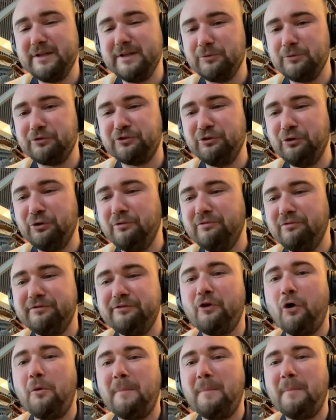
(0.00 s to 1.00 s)
there was no
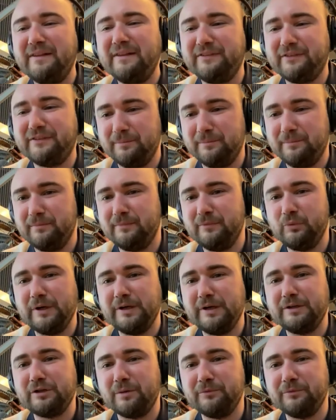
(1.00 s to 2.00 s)
formalism
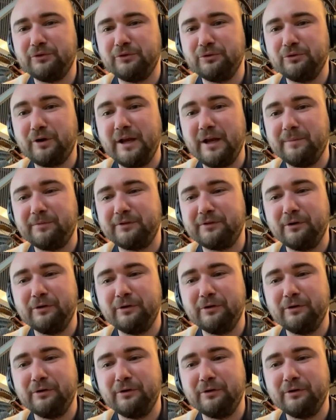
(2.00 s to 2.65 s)
when it comes to grapes.